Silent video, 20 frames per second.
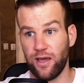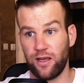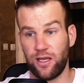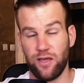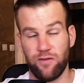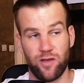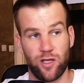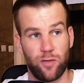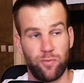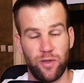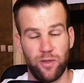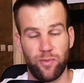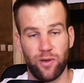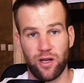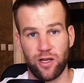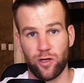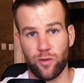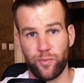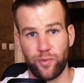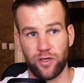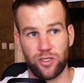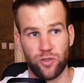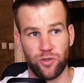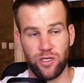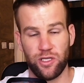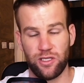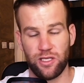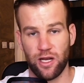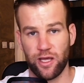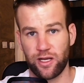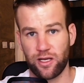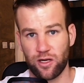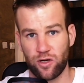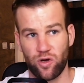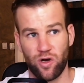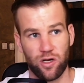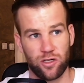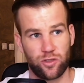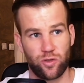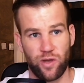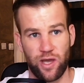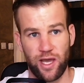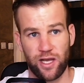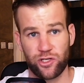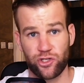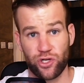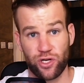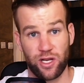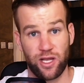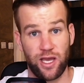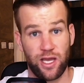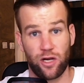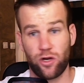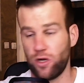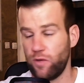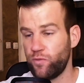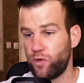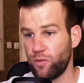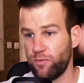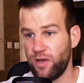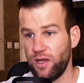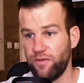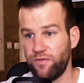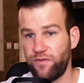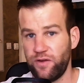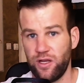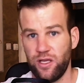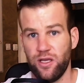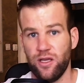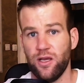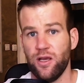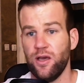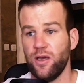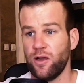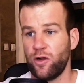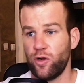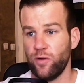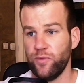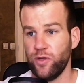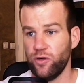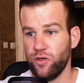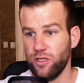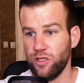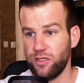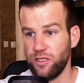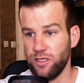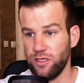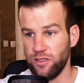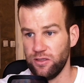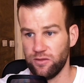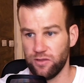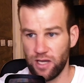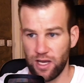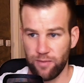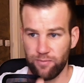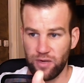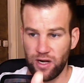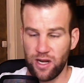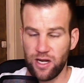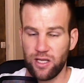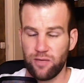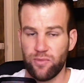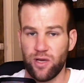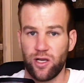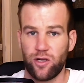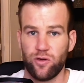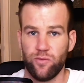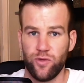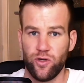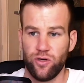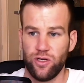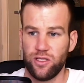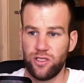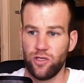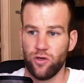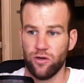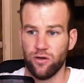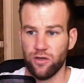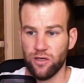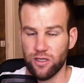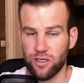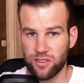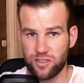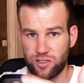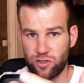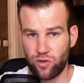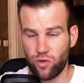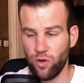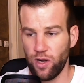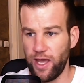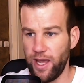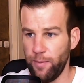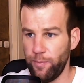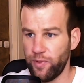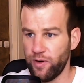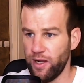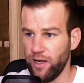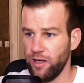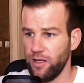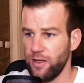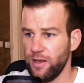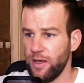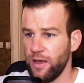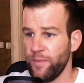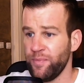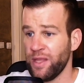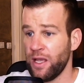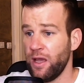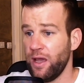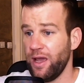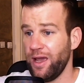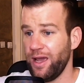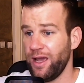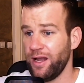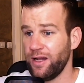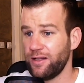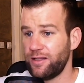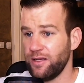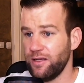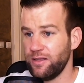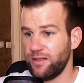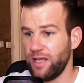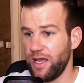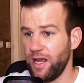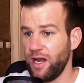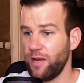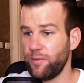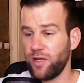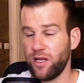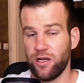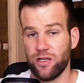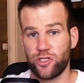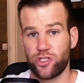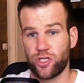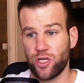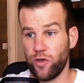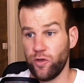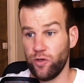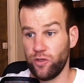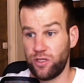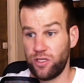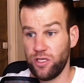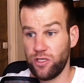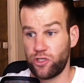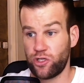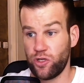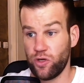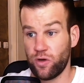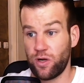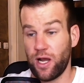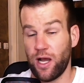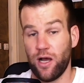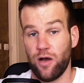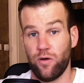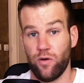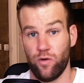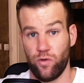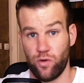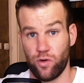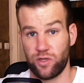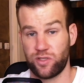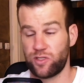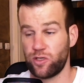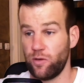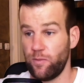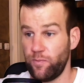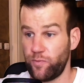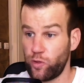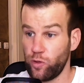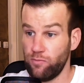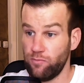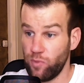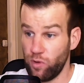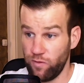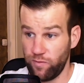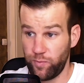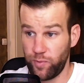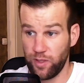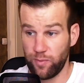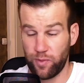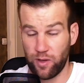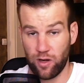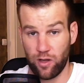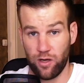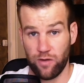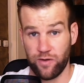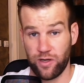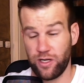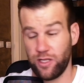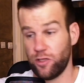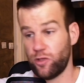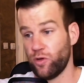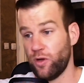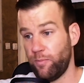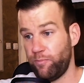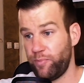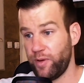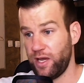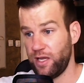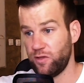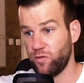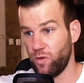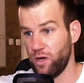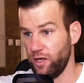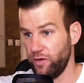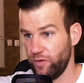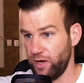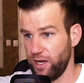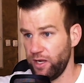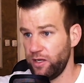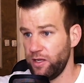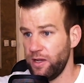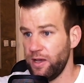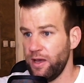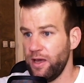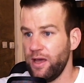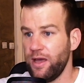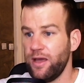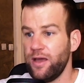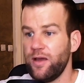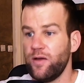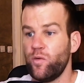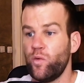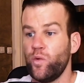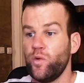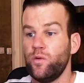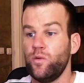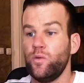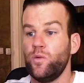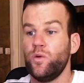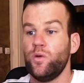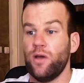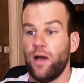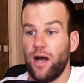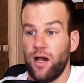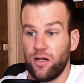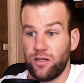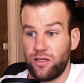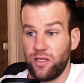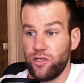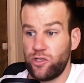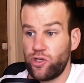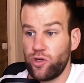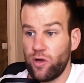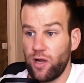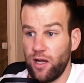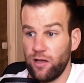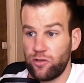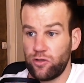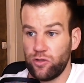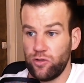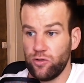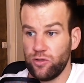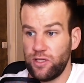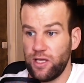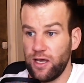giving people an opportunity, like a call to action. Hey, come to my free community. I'm running my community on a Skool app, right? And then I'm gonna show you, teach you how also to move people over into a paid one, right? I'll teach you how to do